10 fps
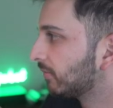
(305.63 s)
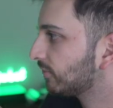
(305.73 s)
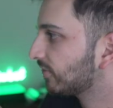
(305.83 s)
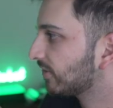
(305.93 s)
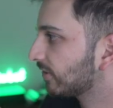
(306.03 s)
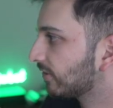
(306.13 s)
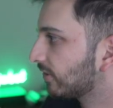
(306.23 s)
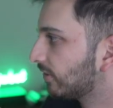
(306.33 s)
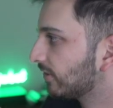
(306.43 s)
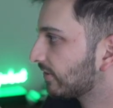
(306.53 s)
much is it going to
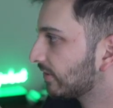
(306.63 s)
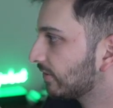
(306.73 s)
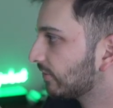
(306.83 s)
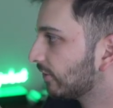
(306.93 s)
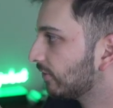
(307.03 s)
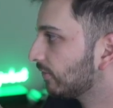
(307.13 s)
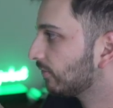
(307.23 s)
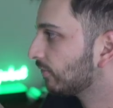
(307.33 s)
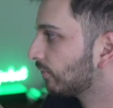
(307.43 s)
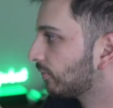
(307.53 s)
cost? So
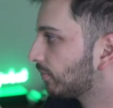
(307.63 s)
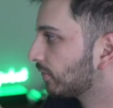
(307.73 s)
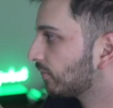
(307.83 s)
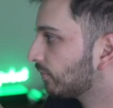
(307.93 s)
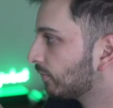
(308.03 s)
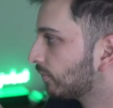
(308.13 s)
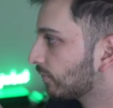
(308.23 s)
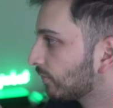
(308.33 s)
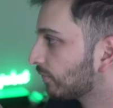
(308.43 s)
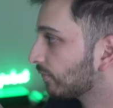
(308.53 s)
0.0008
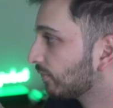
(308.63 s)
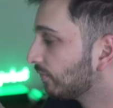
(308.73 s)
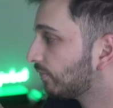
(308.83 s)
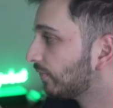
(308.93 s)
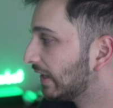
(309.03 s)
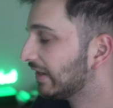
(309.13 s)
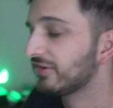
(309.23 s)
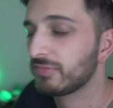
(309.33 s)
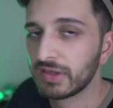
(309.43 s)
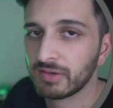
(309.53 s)

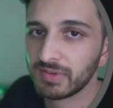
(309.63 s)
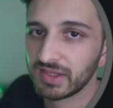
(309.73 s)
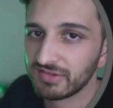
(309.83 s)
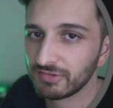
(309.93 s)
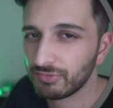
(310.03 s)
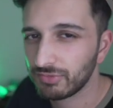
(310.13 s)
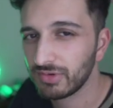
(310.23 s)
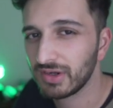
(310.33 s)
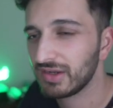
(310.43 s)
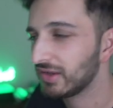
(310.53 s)
BNB. So
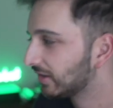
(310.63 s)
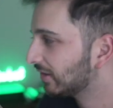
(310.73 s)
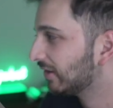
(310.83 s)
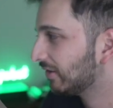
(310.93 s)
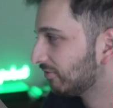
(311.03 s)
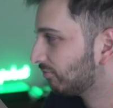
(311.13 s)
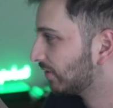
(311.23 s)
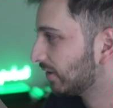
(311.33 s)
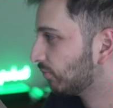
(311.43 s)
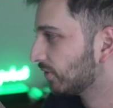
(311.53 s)
really
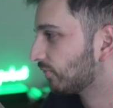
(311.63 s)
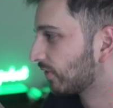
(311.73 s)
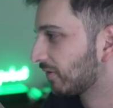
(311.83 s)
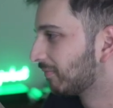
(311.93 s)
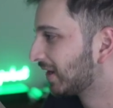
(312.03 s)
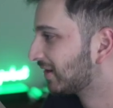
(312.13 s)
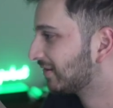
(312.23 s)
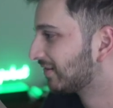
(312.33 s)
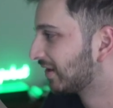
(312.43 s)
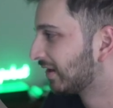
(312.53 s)
we're talking
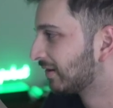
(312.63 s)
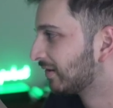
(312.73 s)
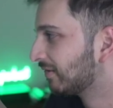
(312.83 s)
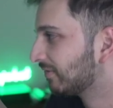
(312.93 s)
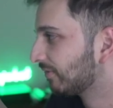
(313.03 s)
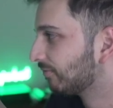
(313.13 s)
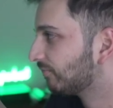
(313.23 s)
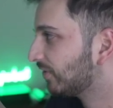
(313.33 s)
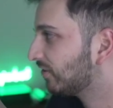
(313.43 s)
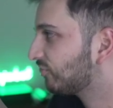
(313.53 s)
pennies again. So
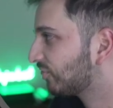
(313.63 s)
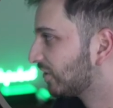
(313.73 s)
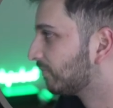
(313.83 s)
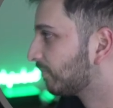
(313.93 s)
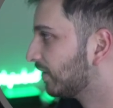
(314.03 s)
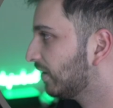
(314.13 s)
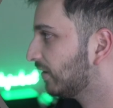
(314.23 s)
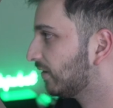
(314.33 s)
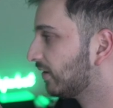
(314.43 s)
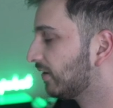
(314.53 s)
very cheap
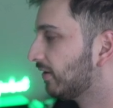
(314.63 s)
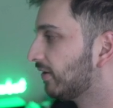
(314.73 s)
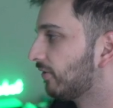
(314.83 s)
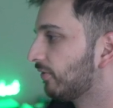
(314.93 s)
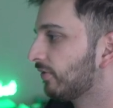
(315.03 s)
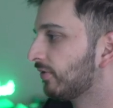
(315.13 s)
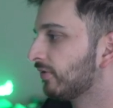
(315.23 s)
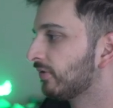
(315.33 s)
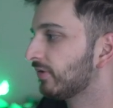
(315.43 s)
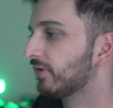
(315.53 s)

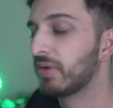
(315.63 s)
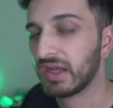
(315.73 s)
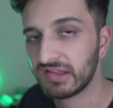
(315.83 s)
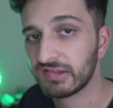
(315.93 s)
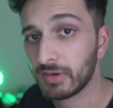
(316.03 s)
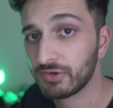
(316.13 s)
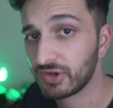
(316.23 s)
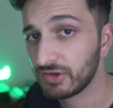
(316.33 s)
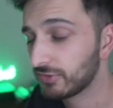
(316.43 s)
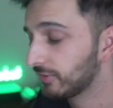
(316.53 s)
on the Binance Smart
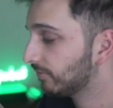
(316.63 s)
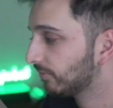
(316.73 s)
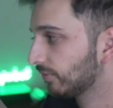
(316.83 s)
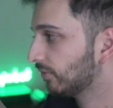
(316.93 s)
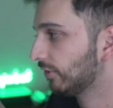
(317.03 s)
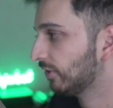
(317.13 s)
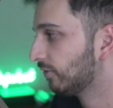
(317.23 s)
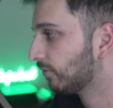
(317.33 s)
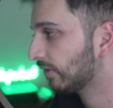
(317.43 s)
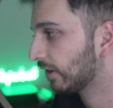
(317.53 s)
Chain, to
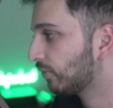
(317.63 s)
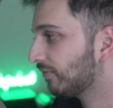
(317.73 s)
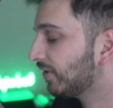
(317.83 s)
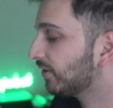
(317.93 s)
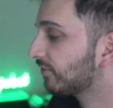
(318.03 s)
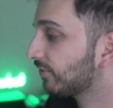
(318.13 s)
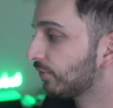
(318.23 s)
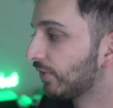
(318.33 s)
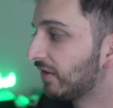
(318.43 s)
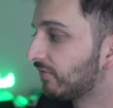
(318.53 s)
equivalent
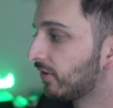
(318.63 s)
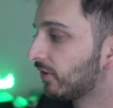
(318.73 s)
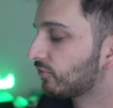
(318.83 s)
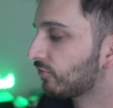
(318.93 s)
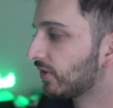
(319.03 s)
to Avalanche